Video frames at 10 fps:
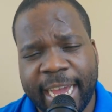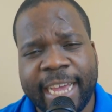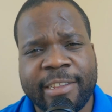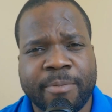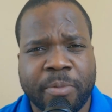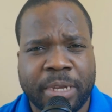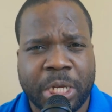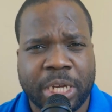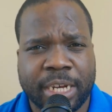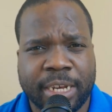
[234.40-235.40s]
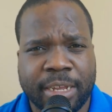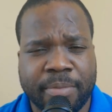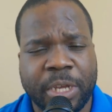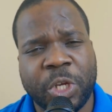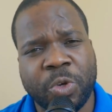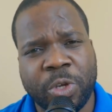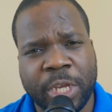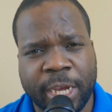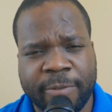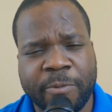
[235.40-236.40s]
ask permission. Make sure
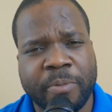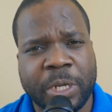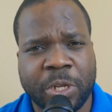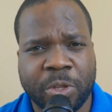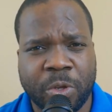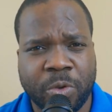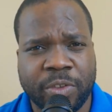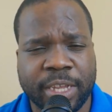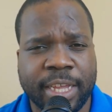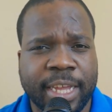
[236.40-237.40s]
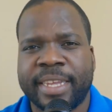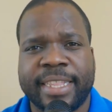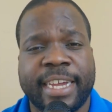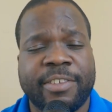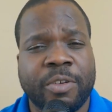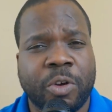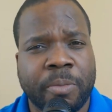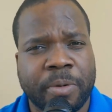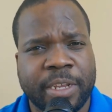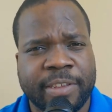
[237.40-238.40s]
you have permission to use it. There are some
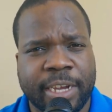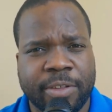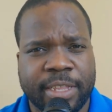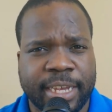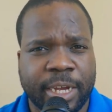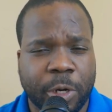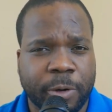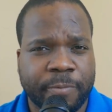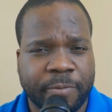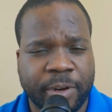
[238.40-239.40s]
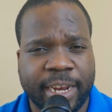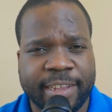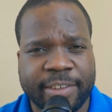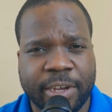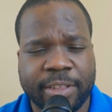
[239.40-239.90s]
companies out there or freelancers